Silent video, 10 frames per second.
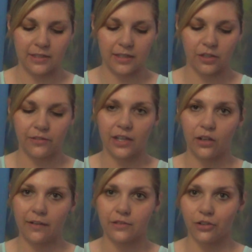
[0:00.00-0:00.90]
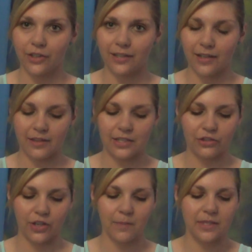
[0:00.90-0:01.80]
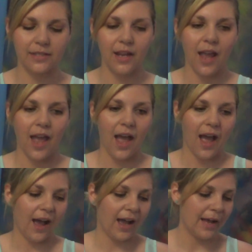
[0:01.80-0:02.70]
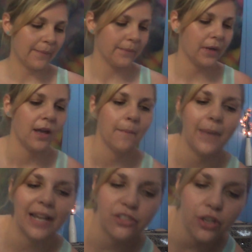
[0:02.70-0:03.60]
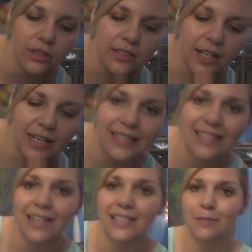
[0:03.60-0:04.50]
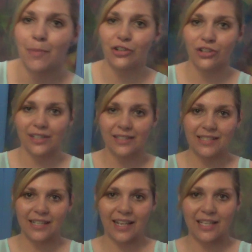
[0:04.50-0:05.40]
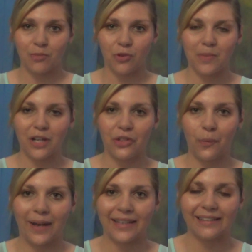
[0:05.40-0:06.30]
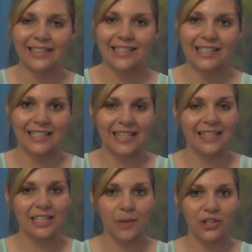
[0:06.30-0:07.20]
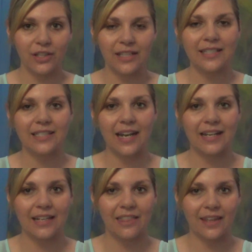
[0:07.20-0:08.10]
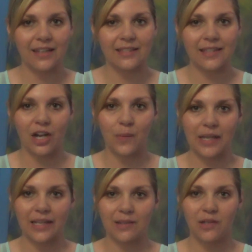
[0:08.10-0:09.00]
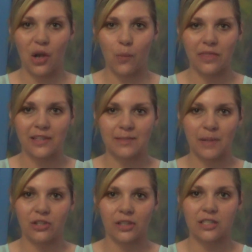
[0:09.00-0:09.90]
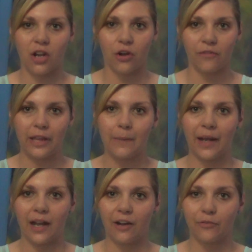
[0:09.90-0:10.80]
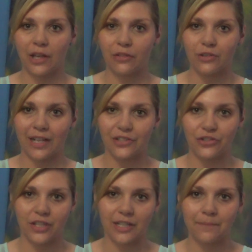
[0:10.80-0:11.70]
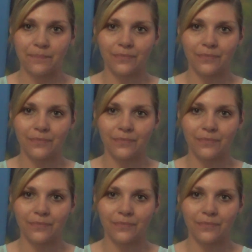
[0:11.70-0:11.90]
in here, and then I'll have to go get another script. My doctor isn't a specialist. He has put me on the waiting list to see a specialist, and he thinks that I'll be in with the specialist hopefully by halfway through next year.